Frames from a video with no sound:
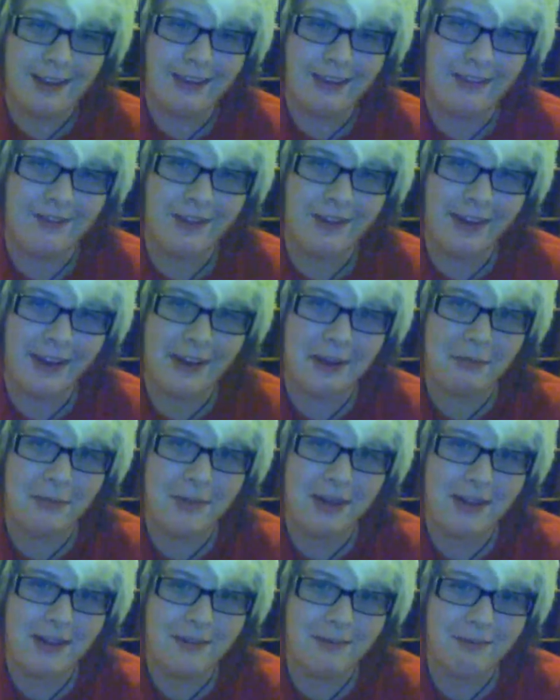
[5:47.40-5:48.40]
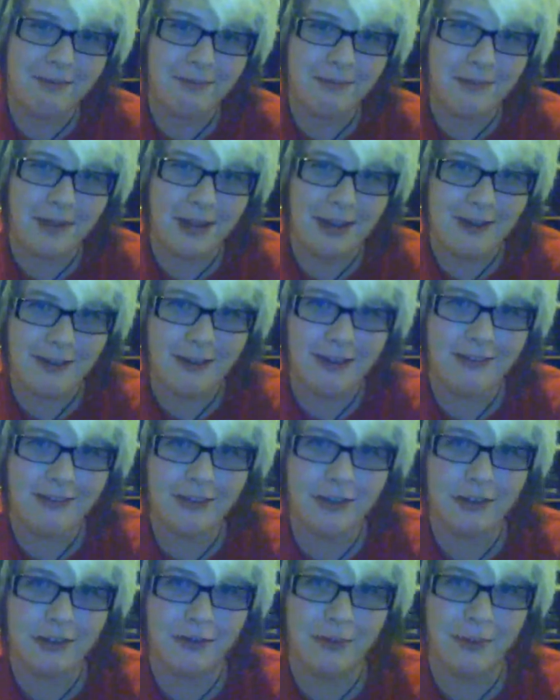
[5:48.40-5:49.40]
is if you're like me and you live
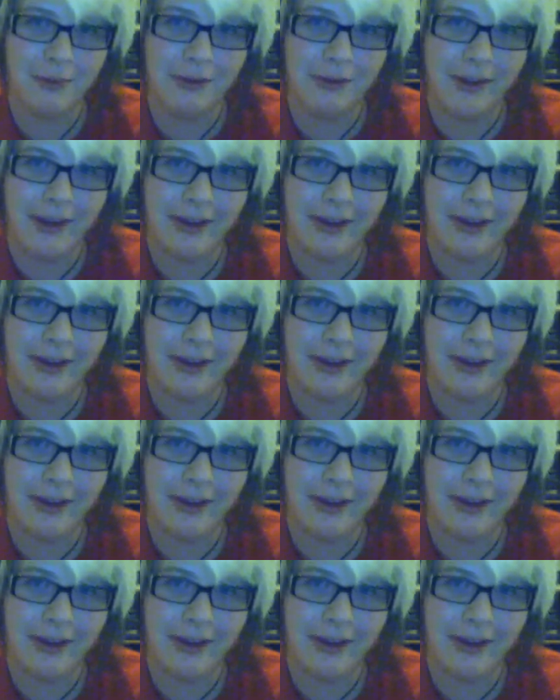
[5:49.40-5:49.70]
in a small